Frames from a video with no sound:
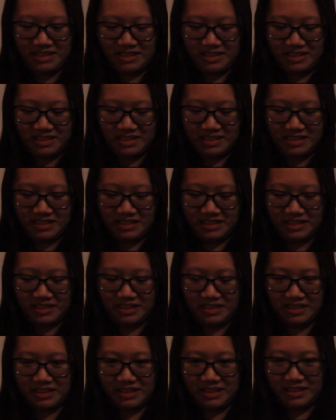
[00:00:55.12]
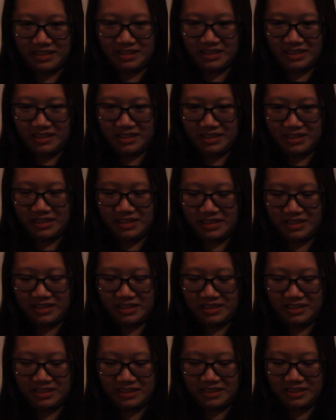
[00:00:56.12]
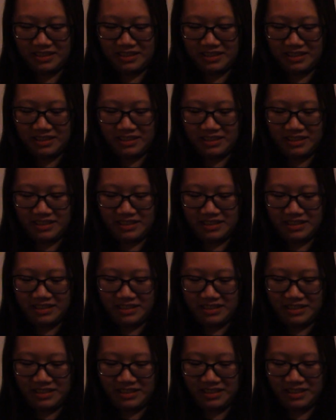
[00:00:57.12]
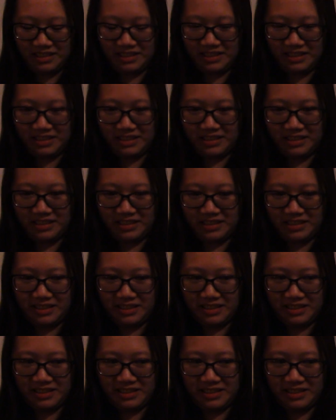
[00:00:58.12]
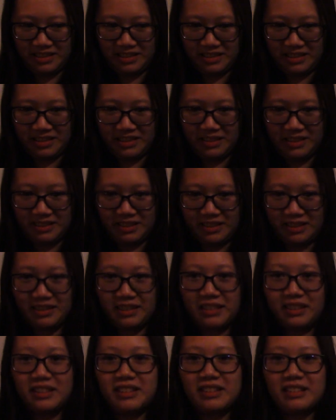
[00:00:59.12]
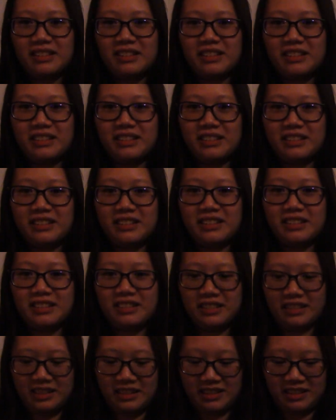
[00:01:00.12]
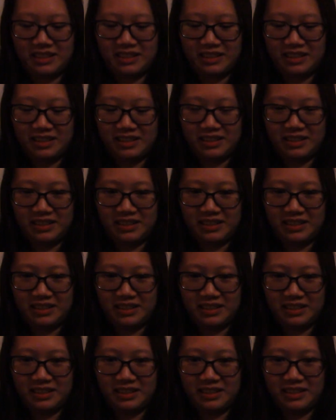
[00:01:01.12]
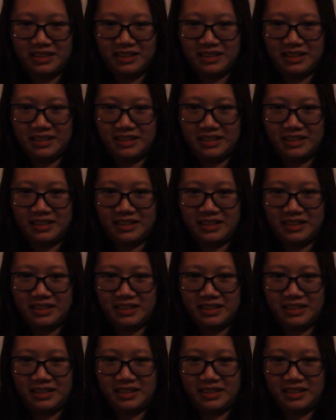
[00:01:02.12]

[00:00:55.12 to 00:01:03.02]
(not speaking)